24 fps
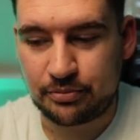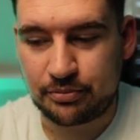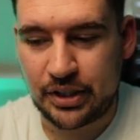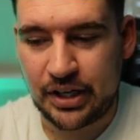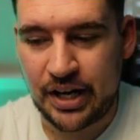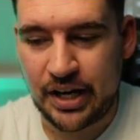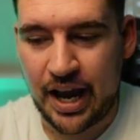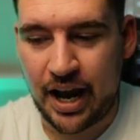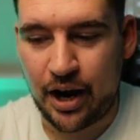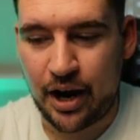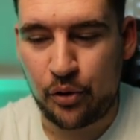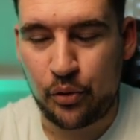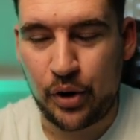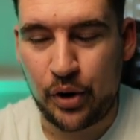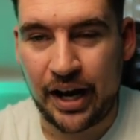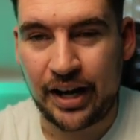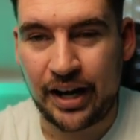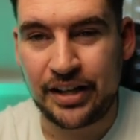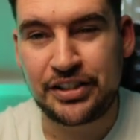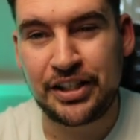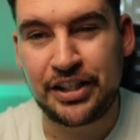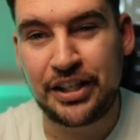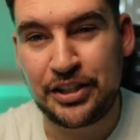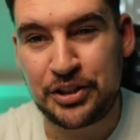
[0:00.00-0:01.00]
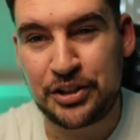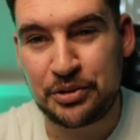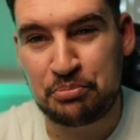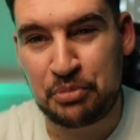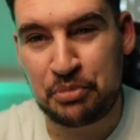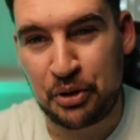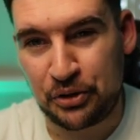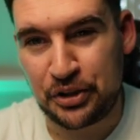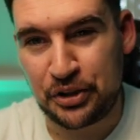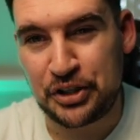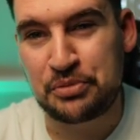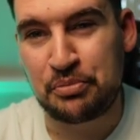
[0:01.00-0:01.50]
Now, I did
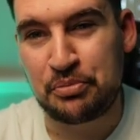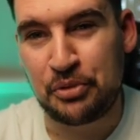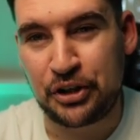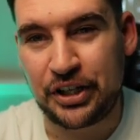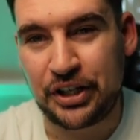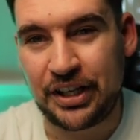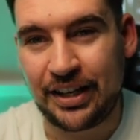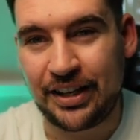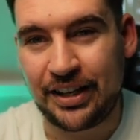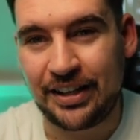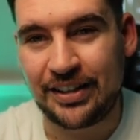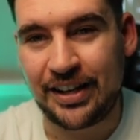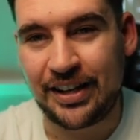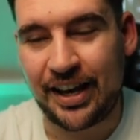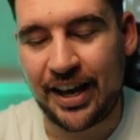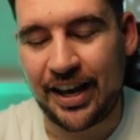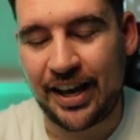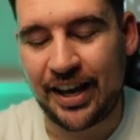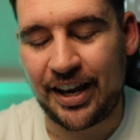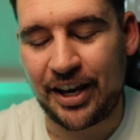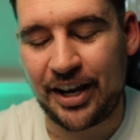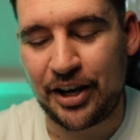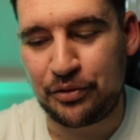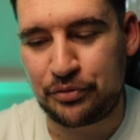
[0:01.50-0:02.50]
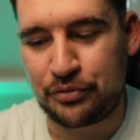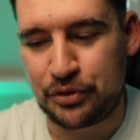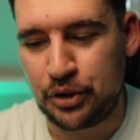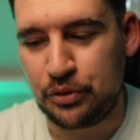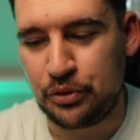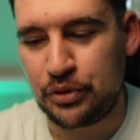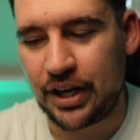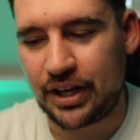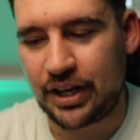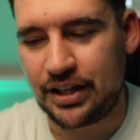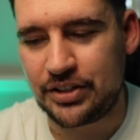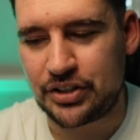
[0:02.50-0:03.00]
put this money in a few
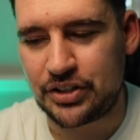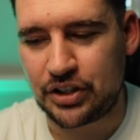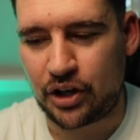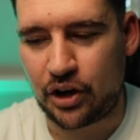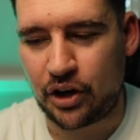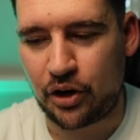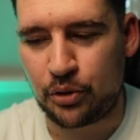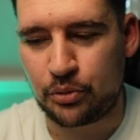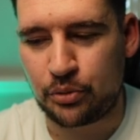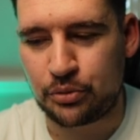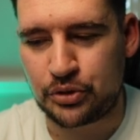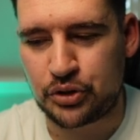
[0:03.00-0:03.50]
days ago,